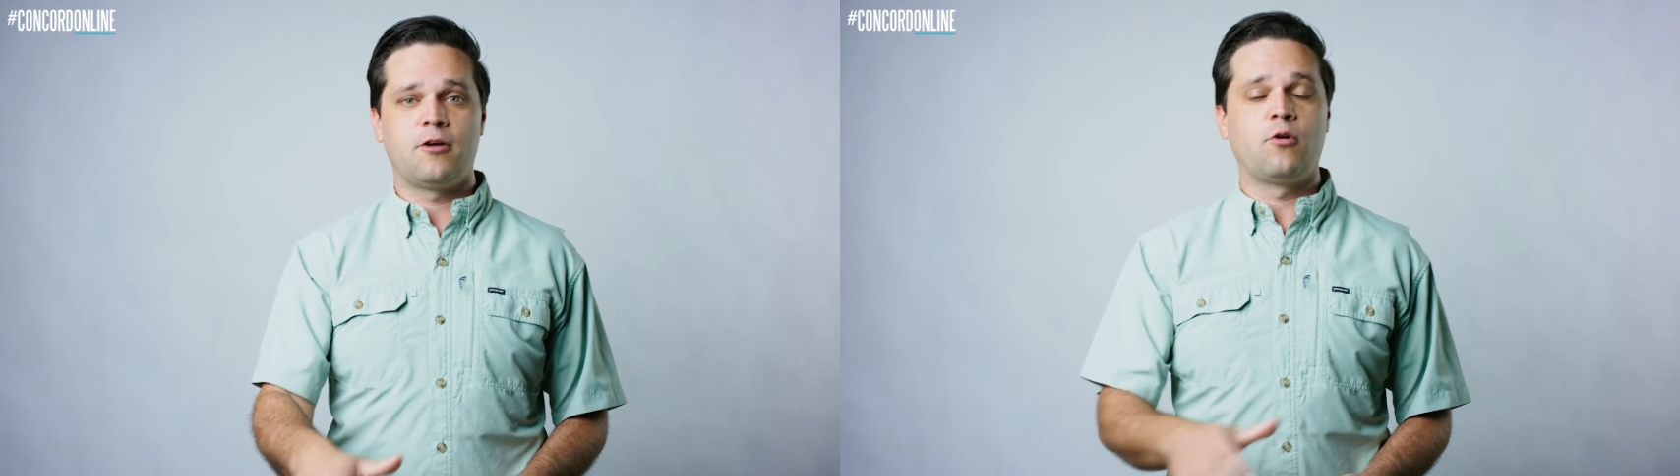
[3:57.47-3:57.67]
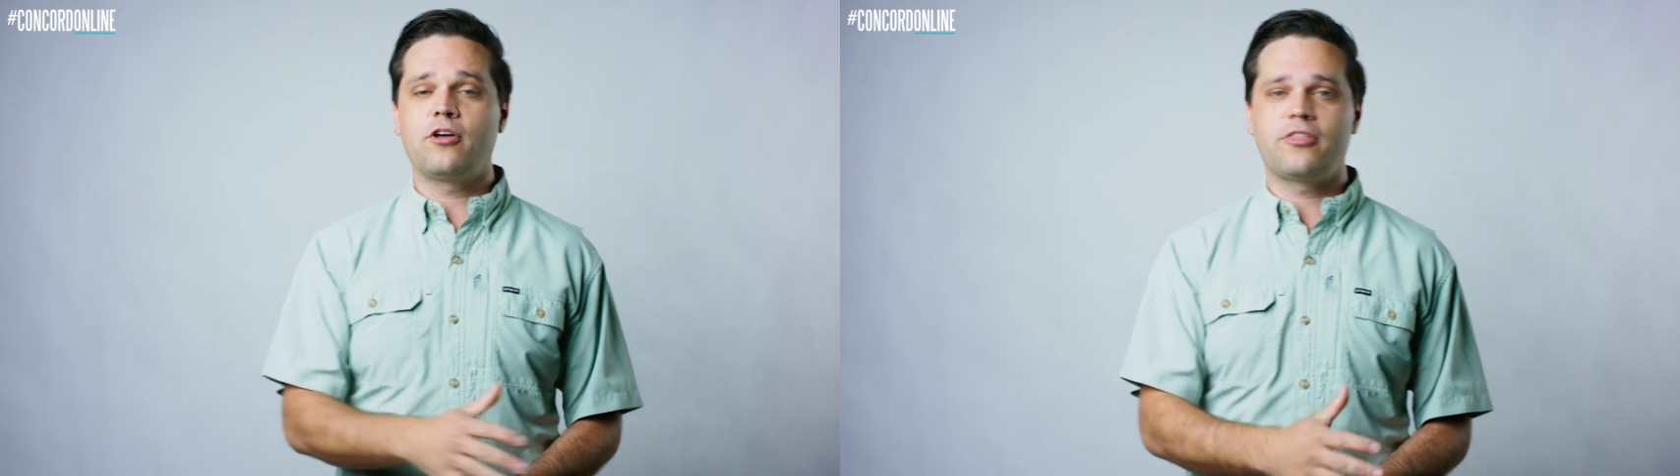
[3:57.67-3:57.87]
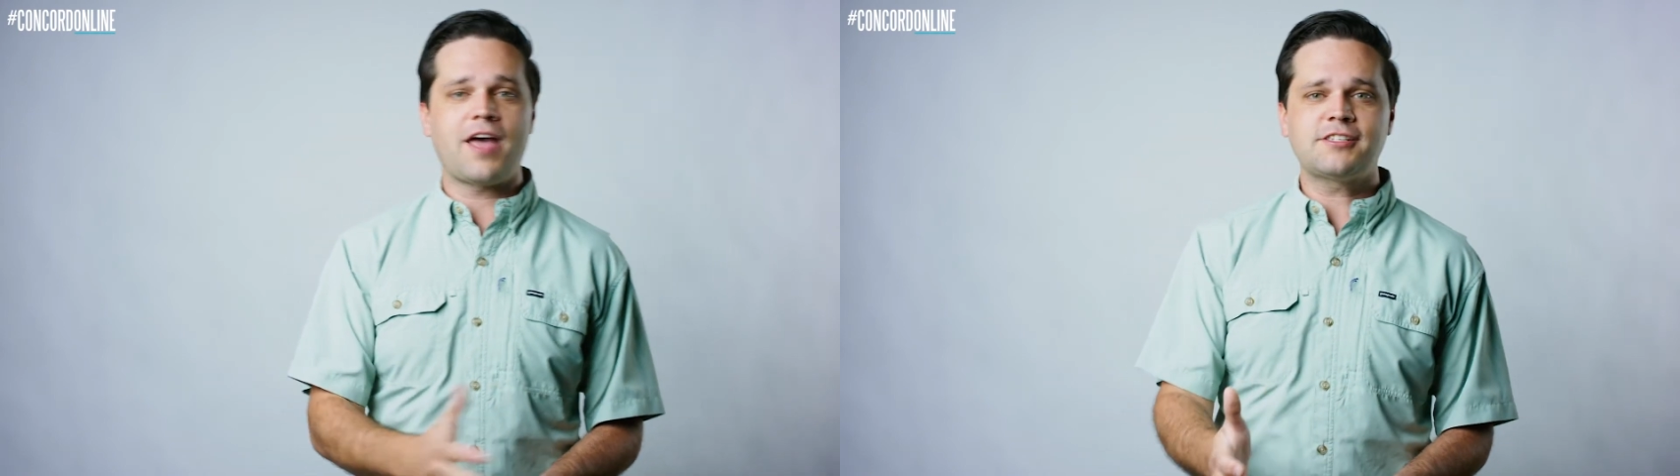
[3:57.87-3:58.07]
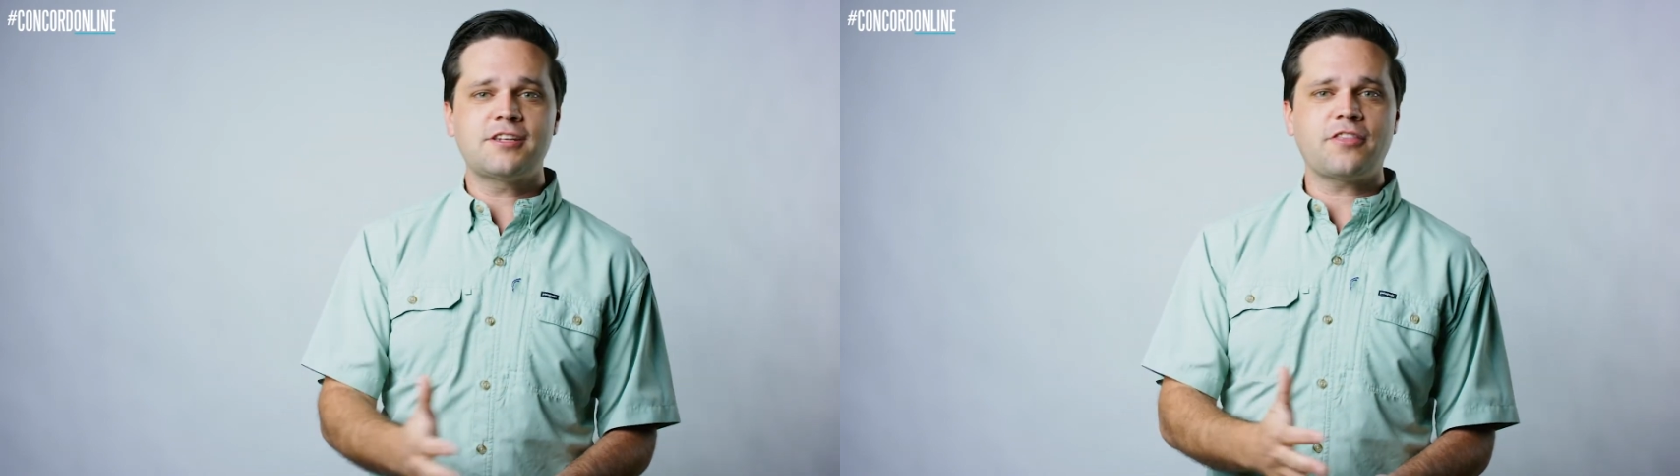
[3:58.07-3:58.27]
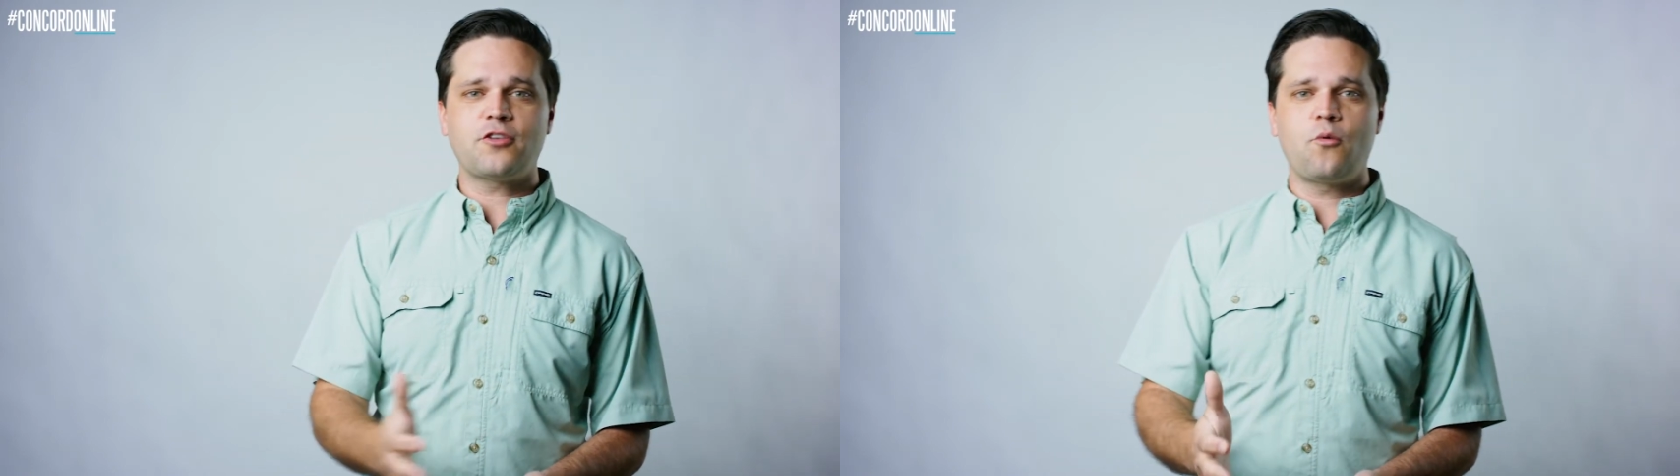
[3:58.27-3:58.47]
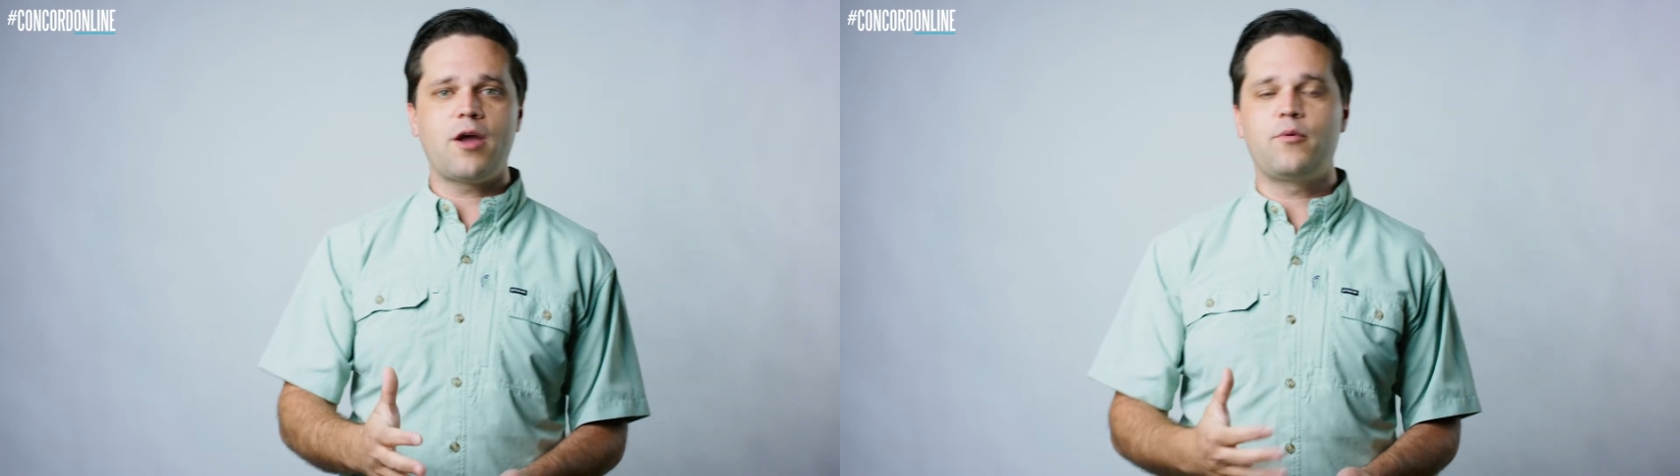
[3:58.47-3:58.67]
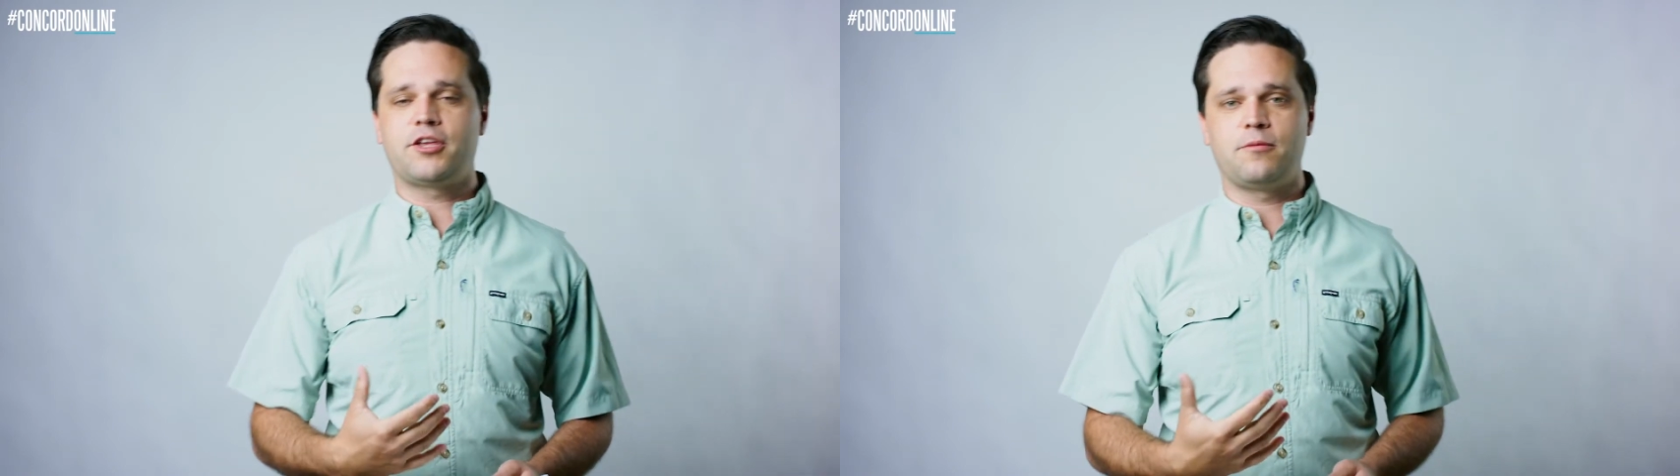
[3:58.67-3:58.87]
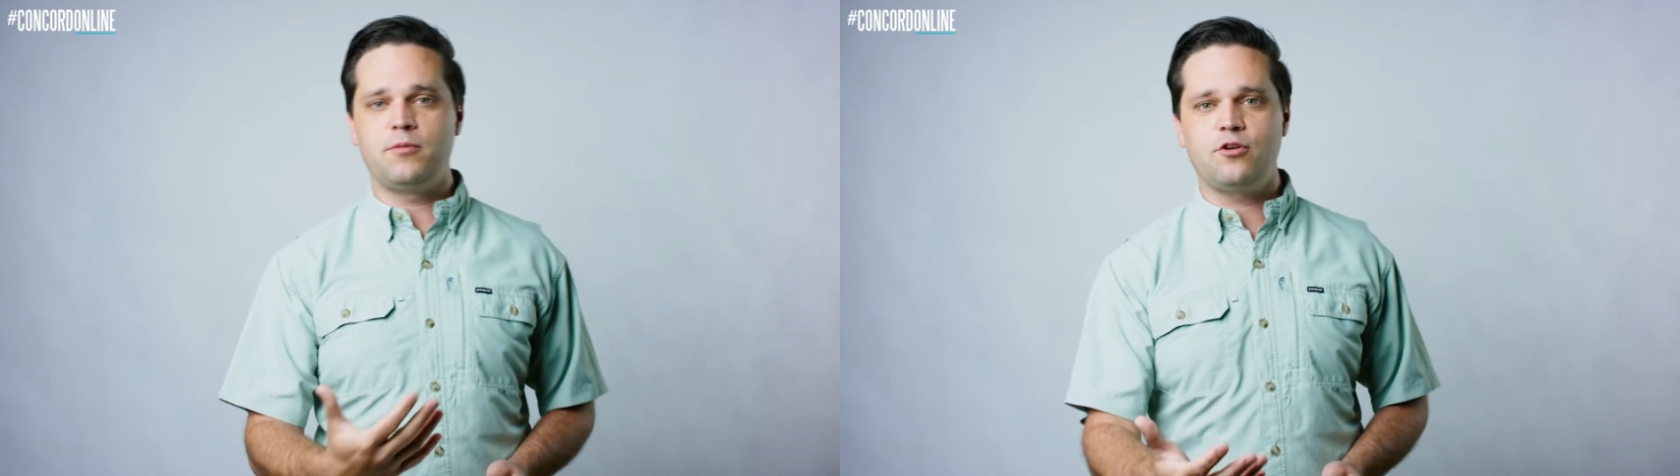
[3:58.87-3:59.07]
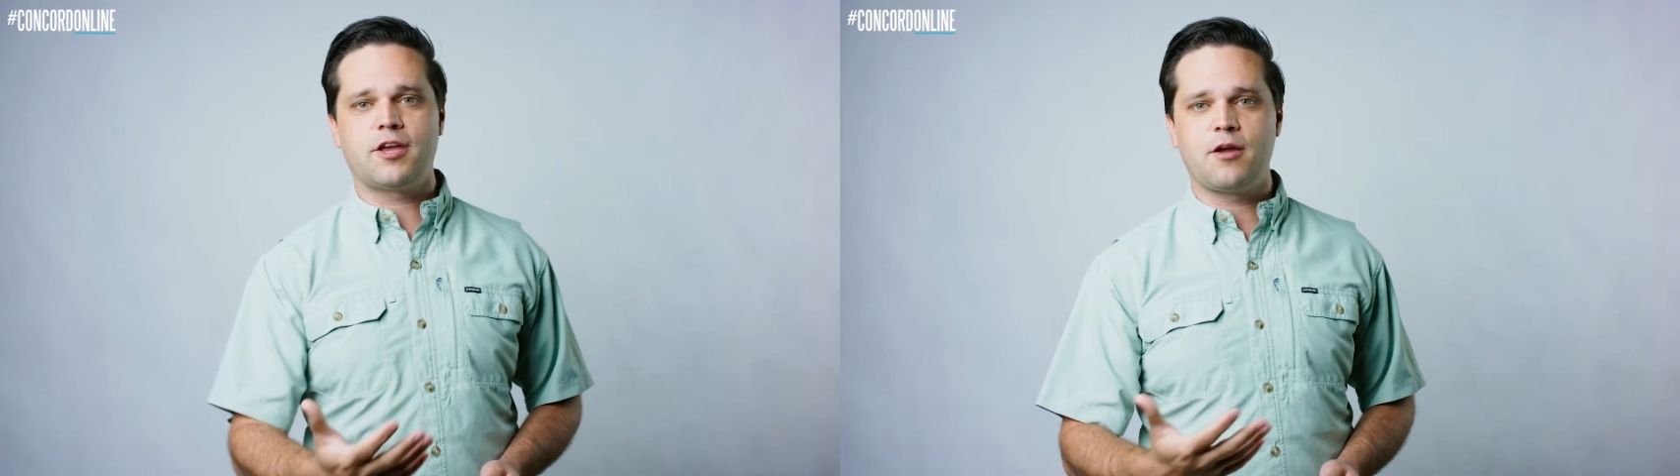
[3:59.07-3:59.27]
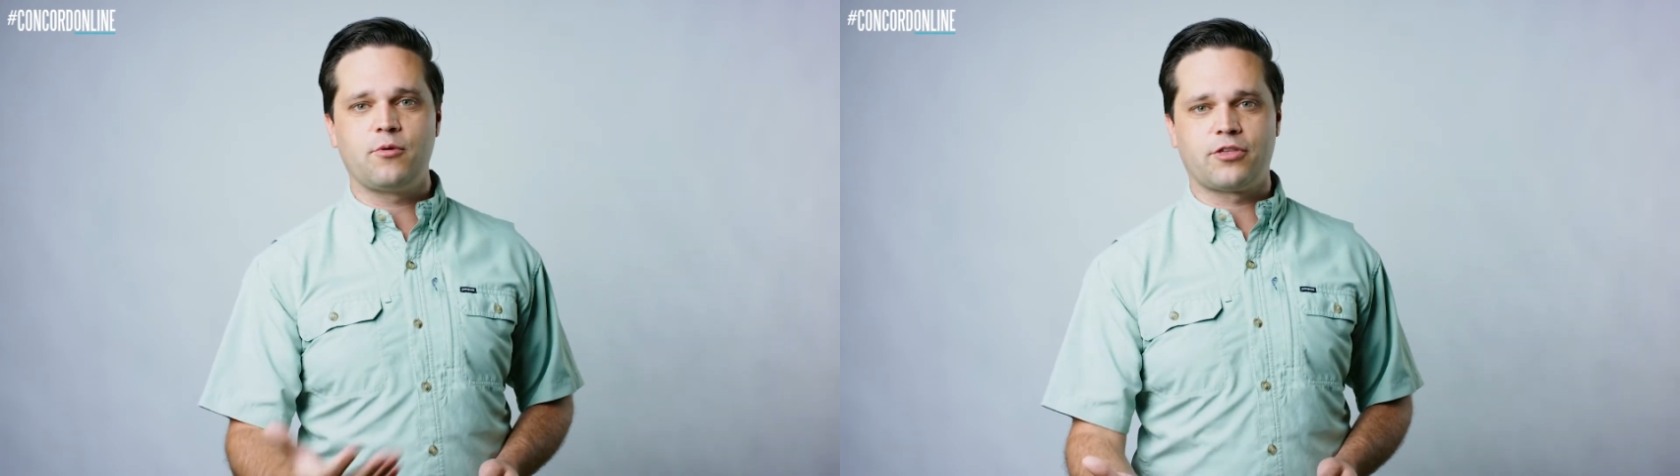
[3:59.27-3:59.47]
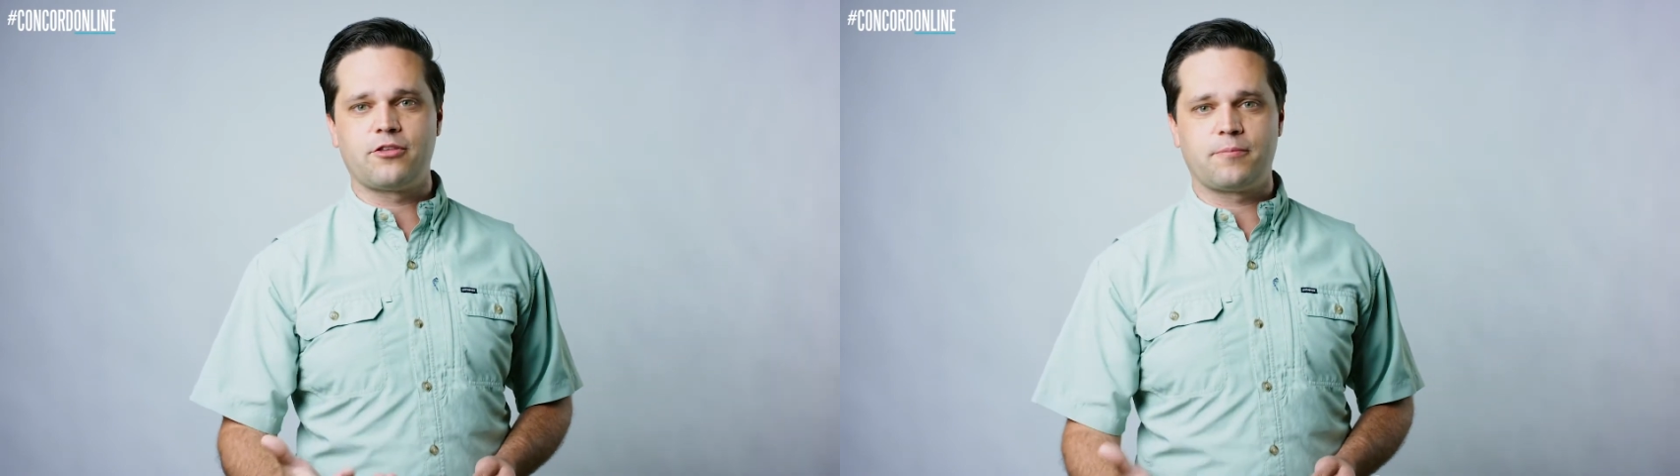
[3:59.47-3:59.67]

Well, that's not the way we communicate with other